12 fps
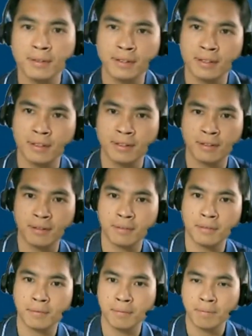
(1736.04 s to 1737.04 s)
Mhm.
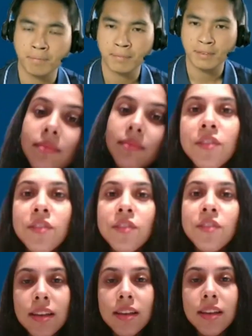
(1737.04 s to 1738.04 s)
So, the first
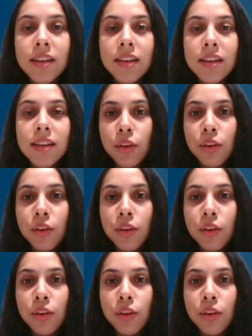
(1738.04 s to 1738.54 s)
thing that